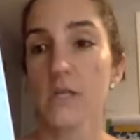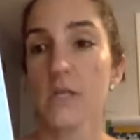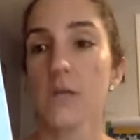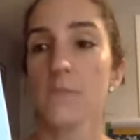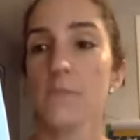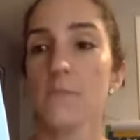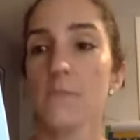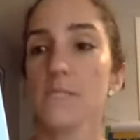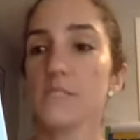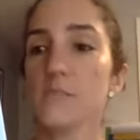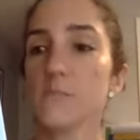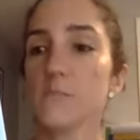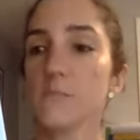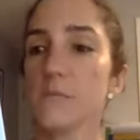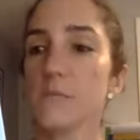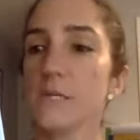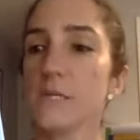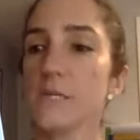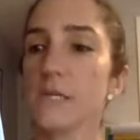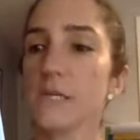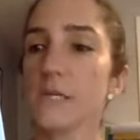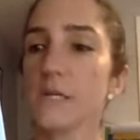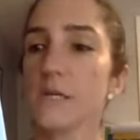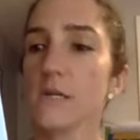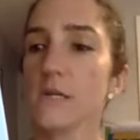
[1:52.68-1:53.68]
Miss
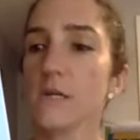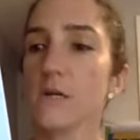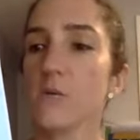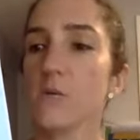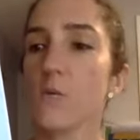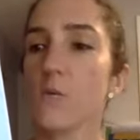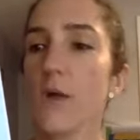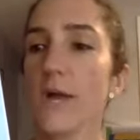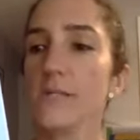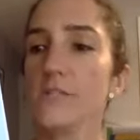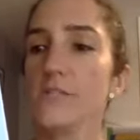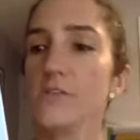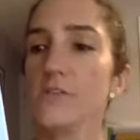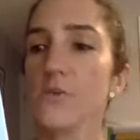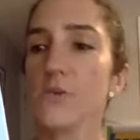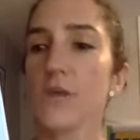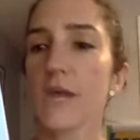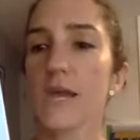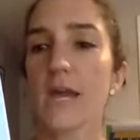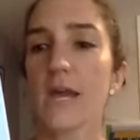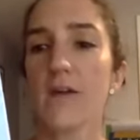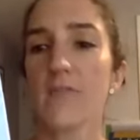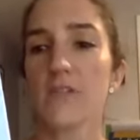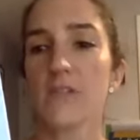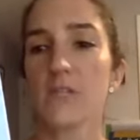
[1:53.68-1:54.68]
Binny, why don't I
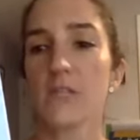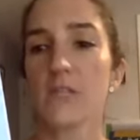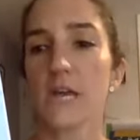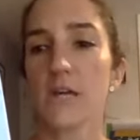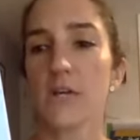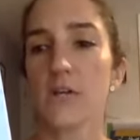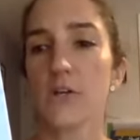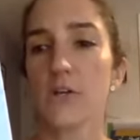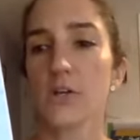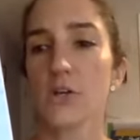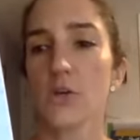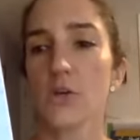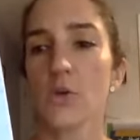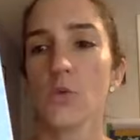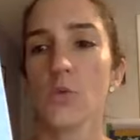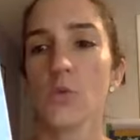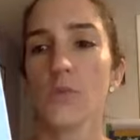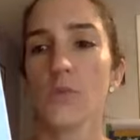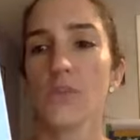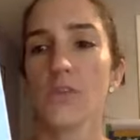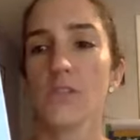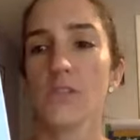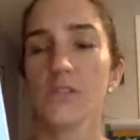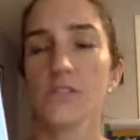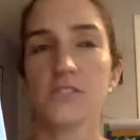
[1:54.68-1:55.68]
have a letter
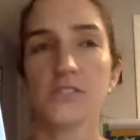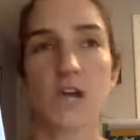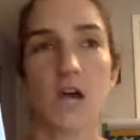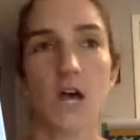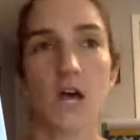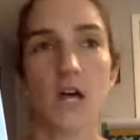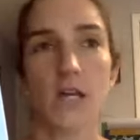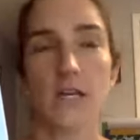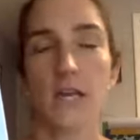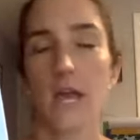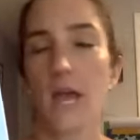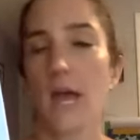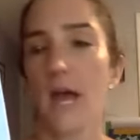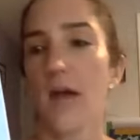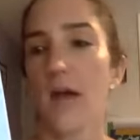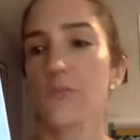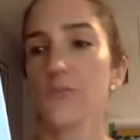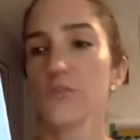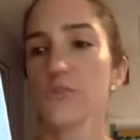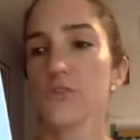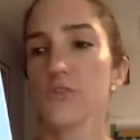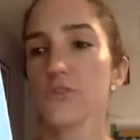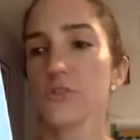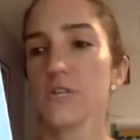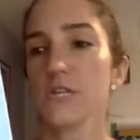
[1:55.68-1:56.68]
with a dot
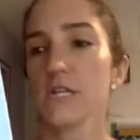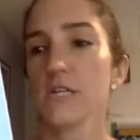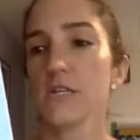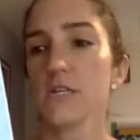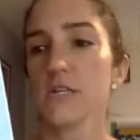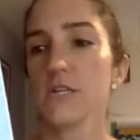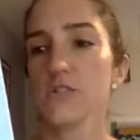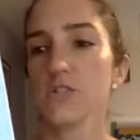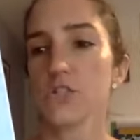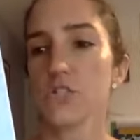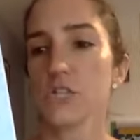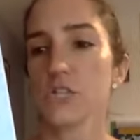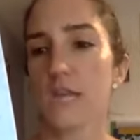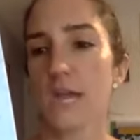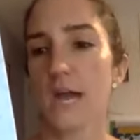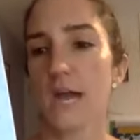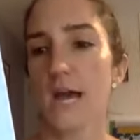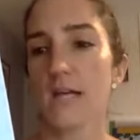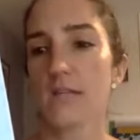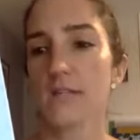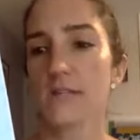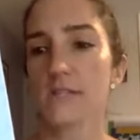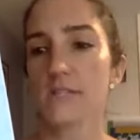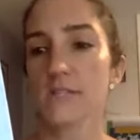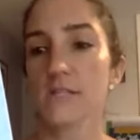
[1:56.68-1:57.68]
after it? She
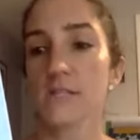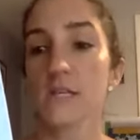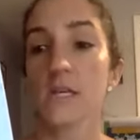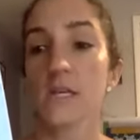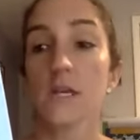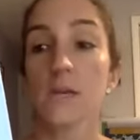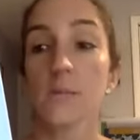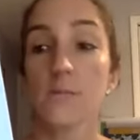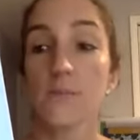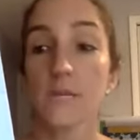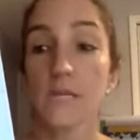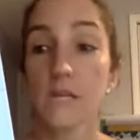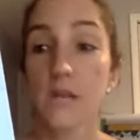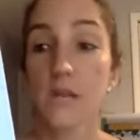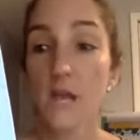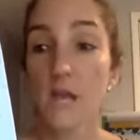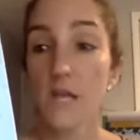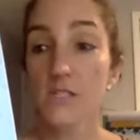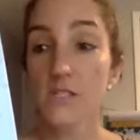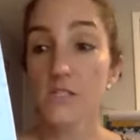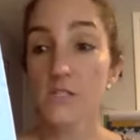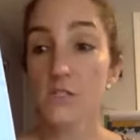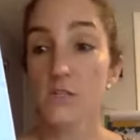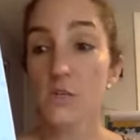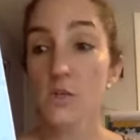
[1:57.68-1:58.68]
asked.
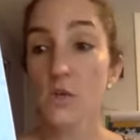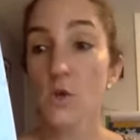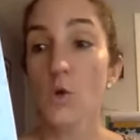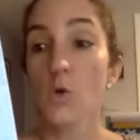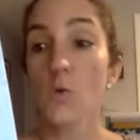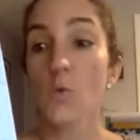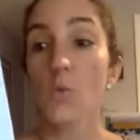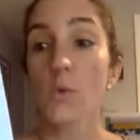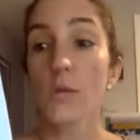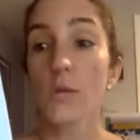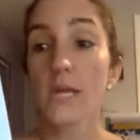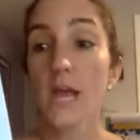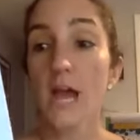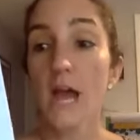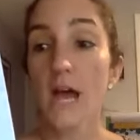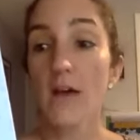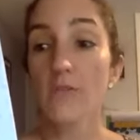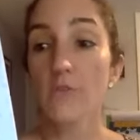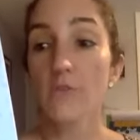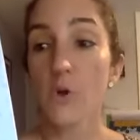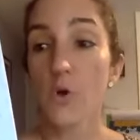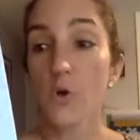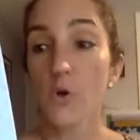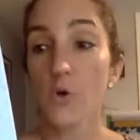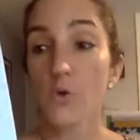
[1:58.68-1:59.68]
Because we have
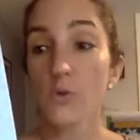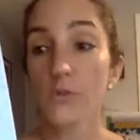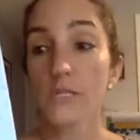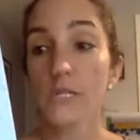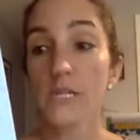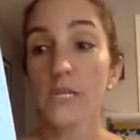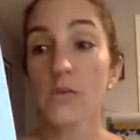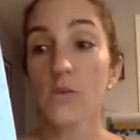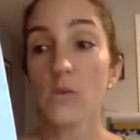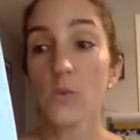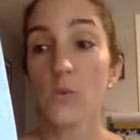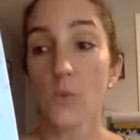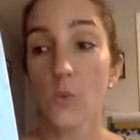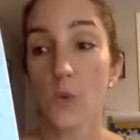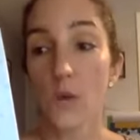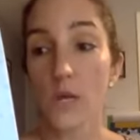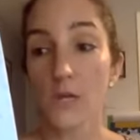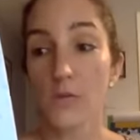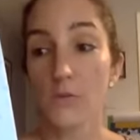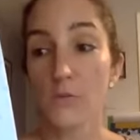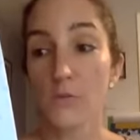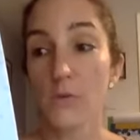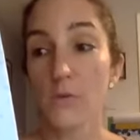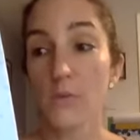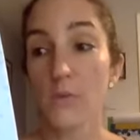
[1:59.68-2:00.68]
only
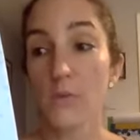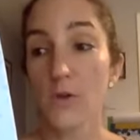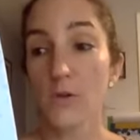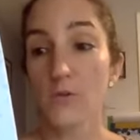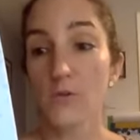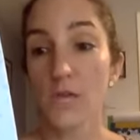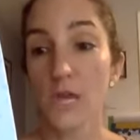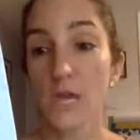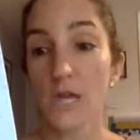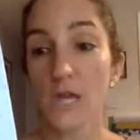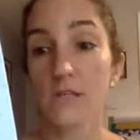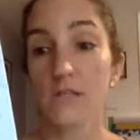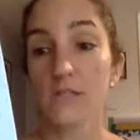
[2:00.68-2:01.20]
one Ramona,